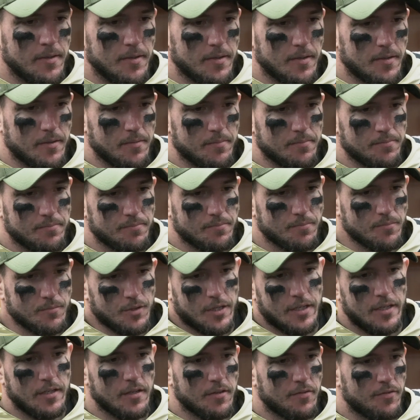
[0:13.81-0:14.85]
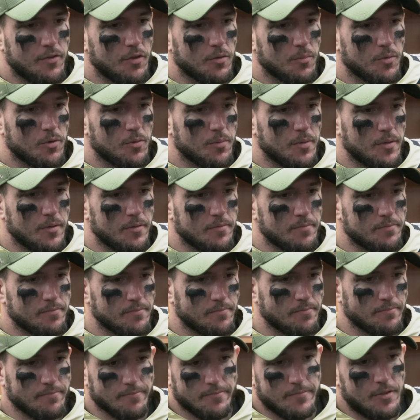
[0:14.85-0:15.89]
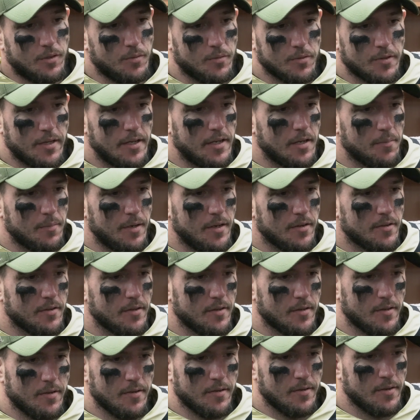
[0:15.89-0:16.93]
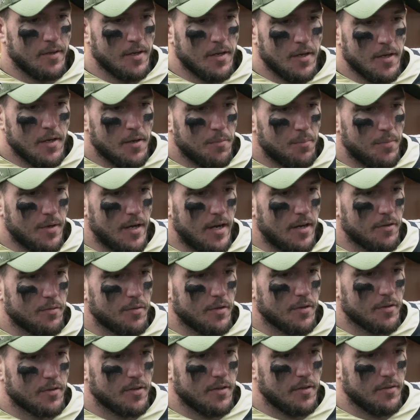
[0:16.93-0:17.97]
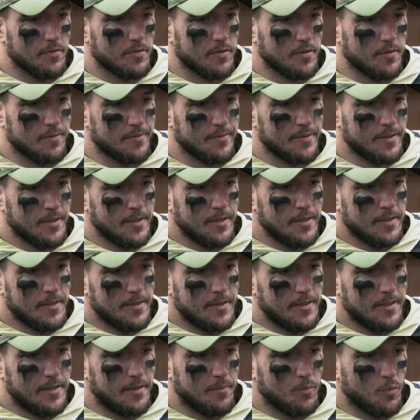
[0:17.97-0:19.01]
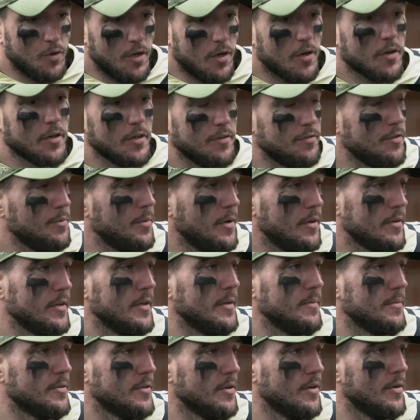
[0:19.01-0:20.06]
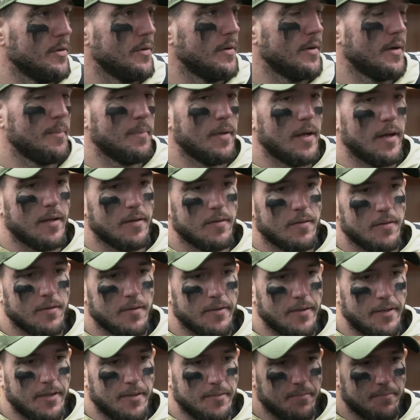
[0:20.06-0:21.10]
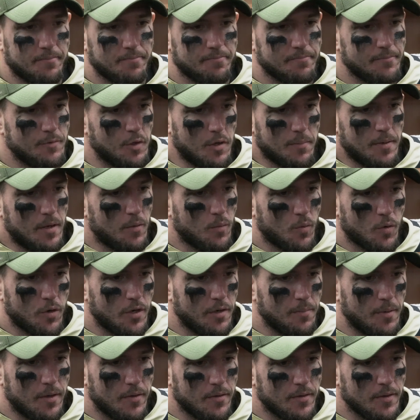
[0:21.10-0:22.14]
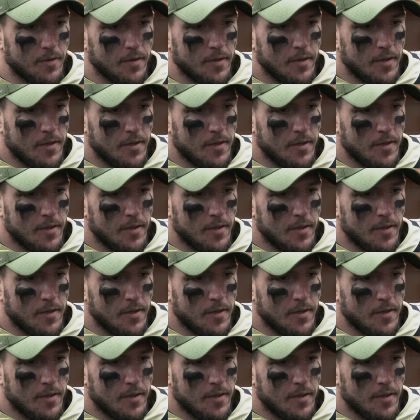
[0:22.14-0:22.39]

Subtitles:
we'll get into the film room and, you know, we'll take our medicine and be honest with ourselves. And we are a good football team, so I'm not, you know, I'm not worried about